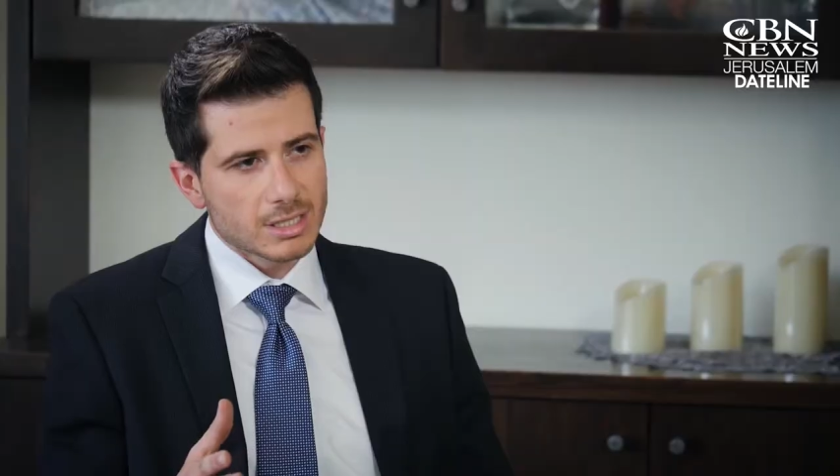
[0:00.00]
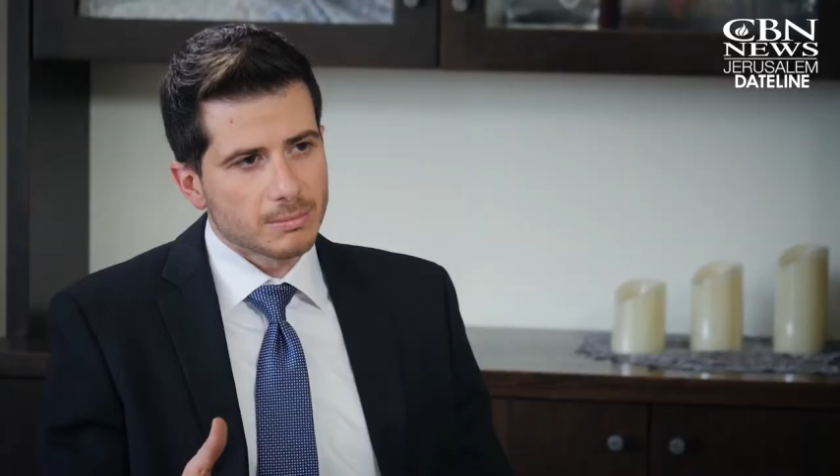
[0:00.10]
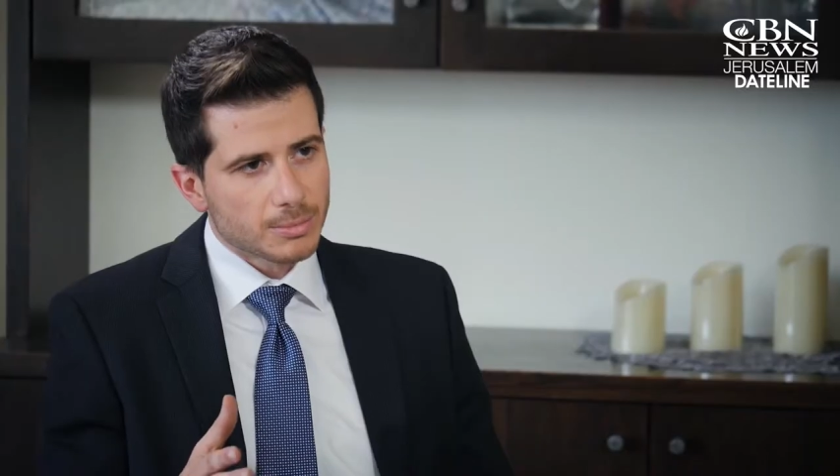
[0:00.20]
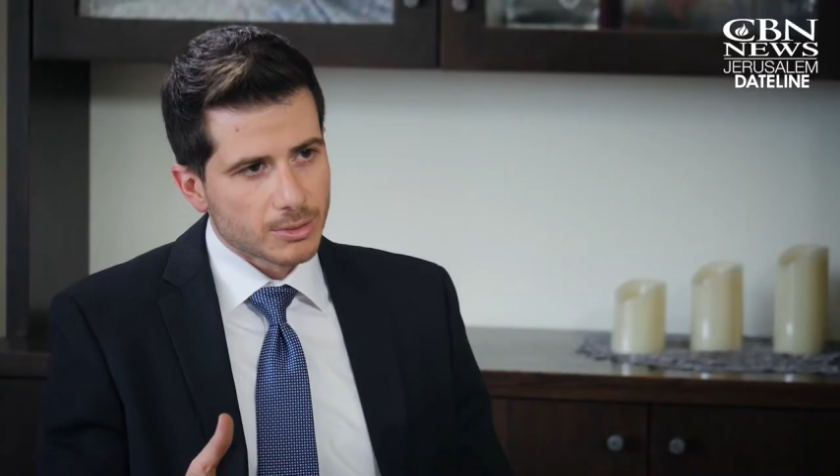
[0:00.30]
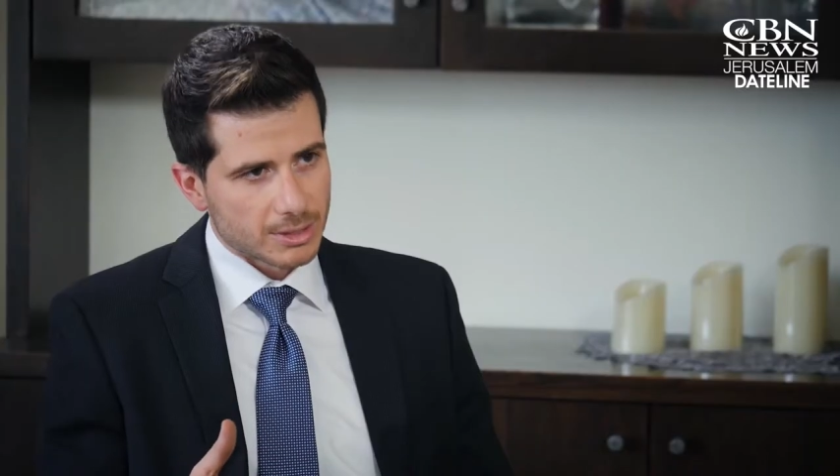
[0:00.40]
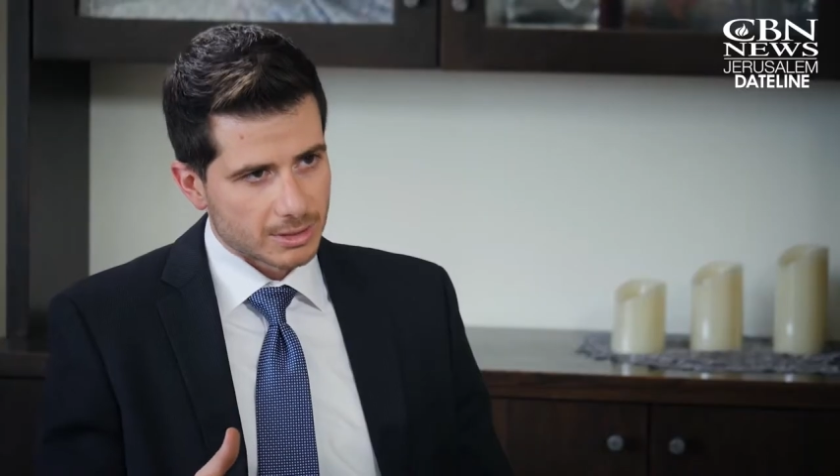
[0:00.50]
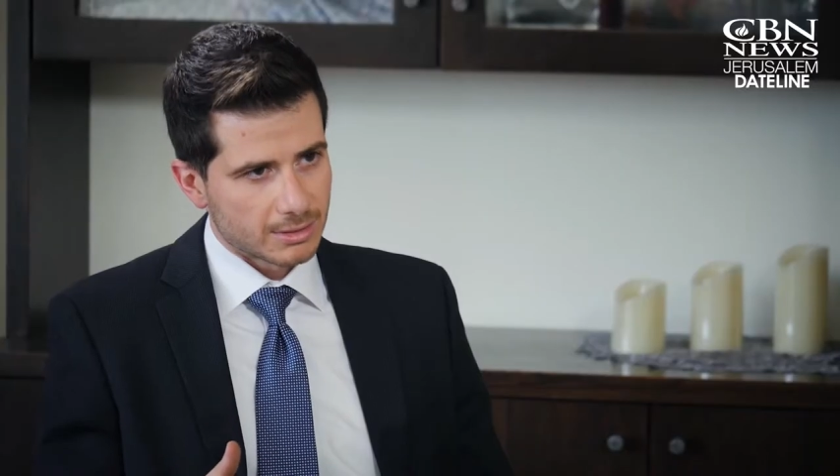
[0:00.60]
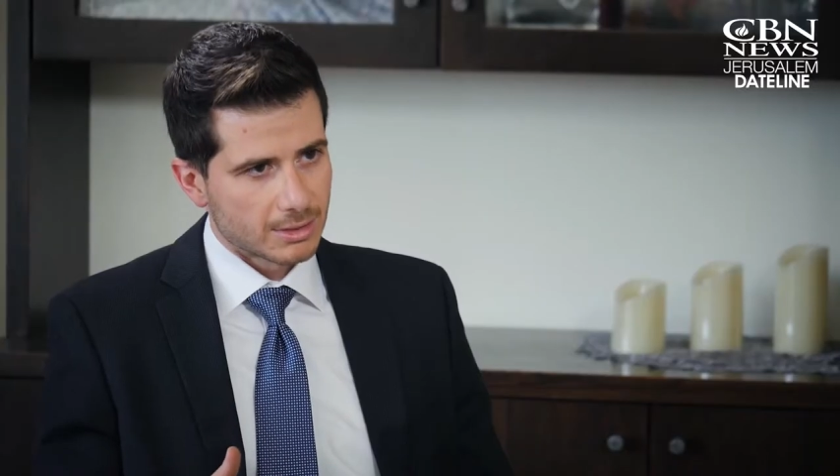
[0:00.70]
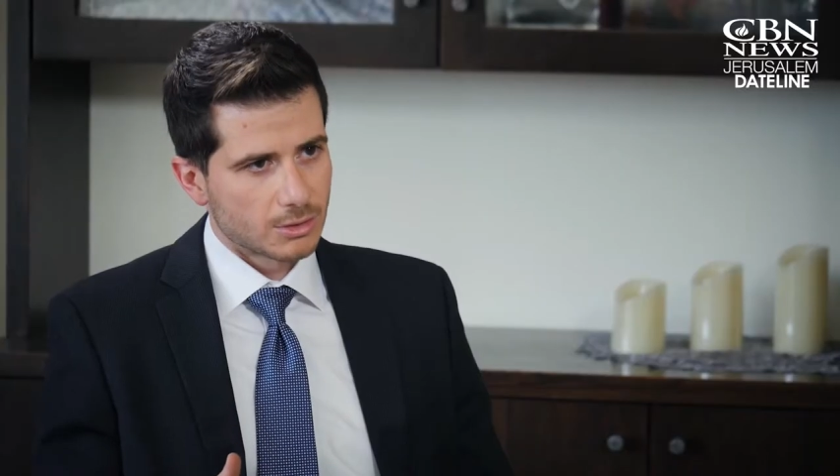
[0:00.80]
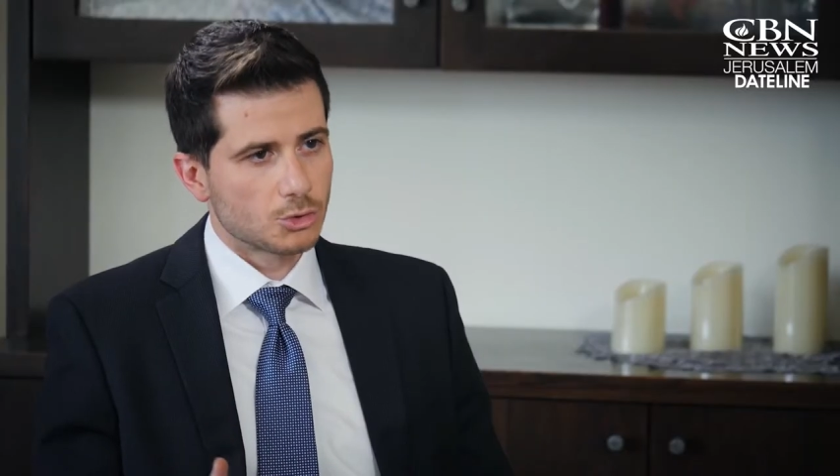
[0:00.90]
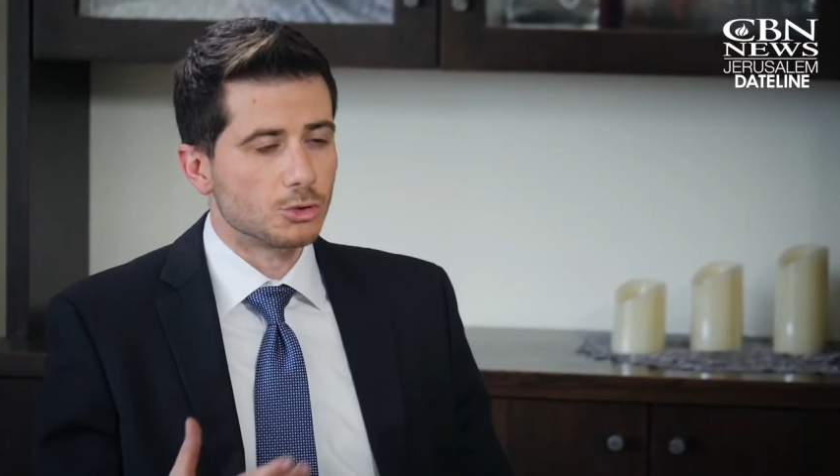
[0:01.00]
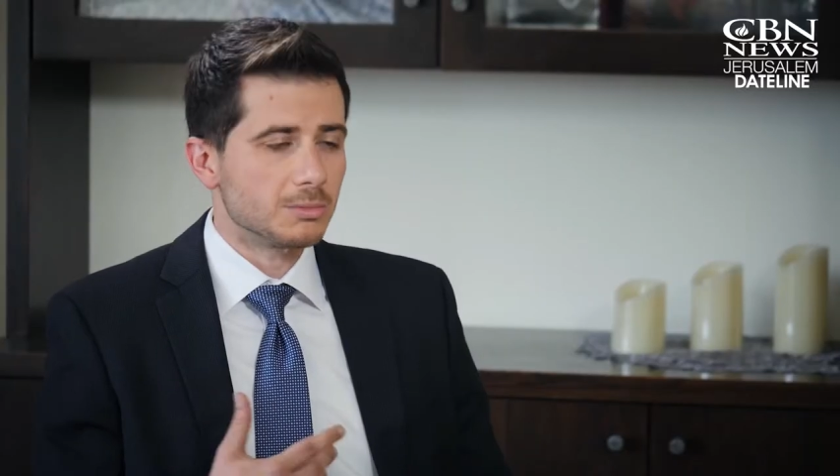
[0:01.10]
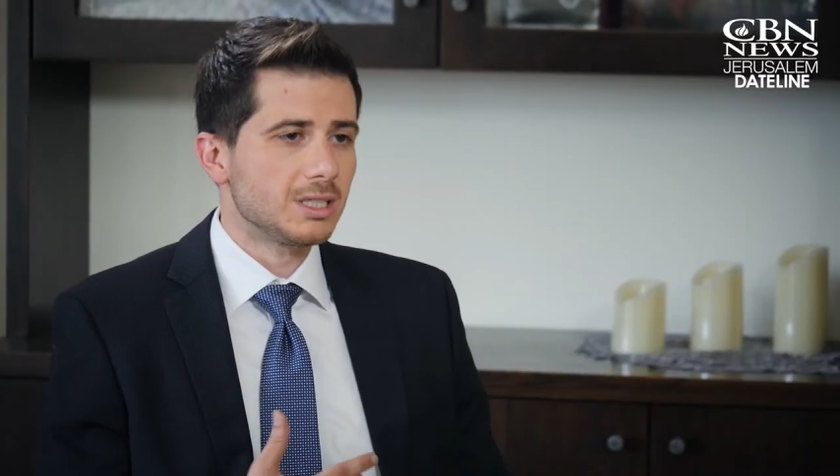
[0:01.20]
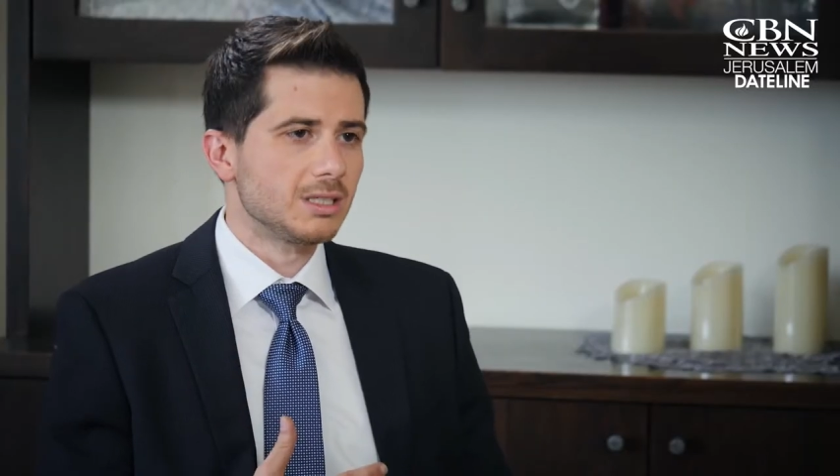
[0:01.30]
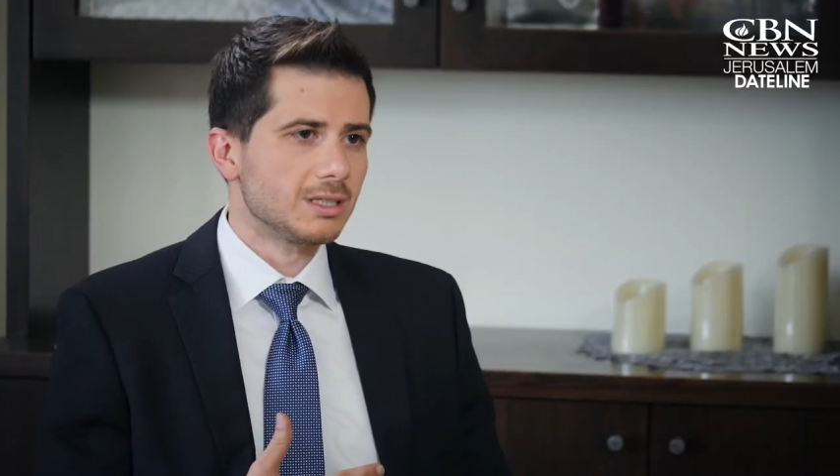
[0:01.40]
as important to
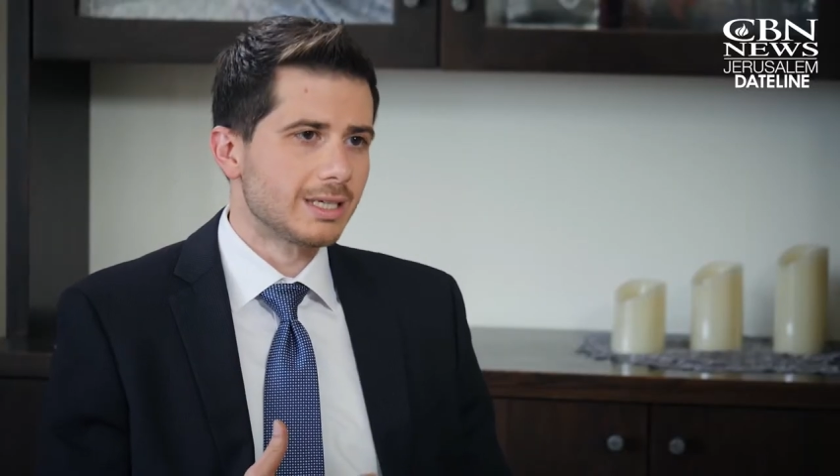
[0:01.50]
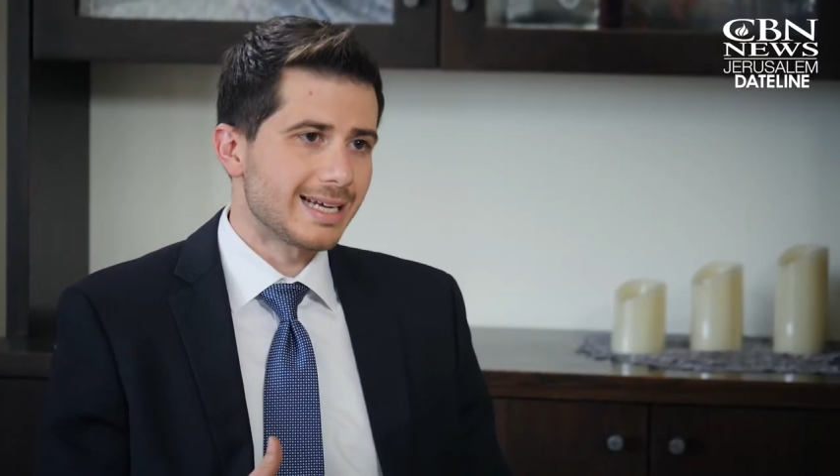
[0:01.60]
me